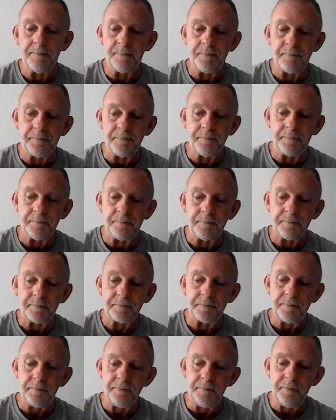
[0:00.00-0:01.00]

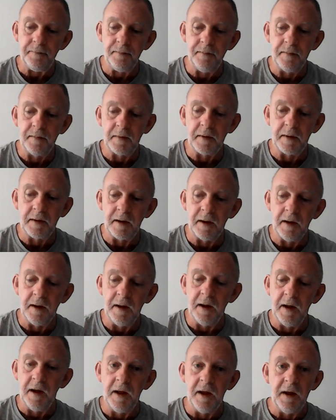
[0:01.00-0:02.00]

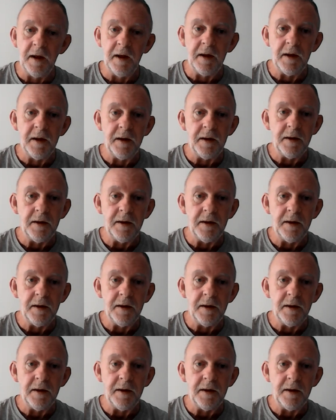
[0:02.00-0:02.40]
Nobody speaks.